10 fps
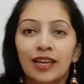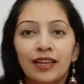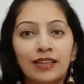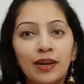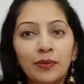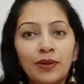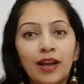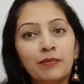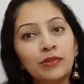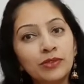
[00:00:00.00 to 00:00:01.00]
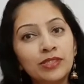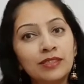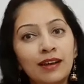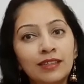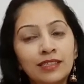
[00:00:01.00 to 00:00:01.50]
Now I'm going to
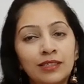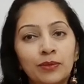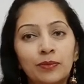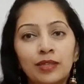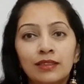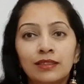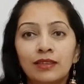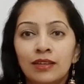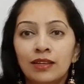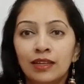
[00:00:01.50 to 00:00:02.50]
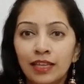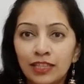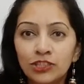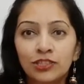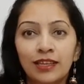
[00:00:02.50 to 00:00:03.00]
start with
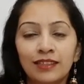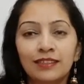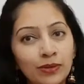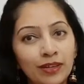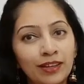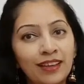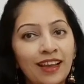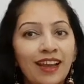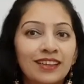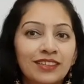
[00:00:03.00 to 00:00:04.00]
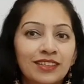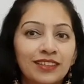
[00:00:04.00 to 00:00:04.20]
each tense and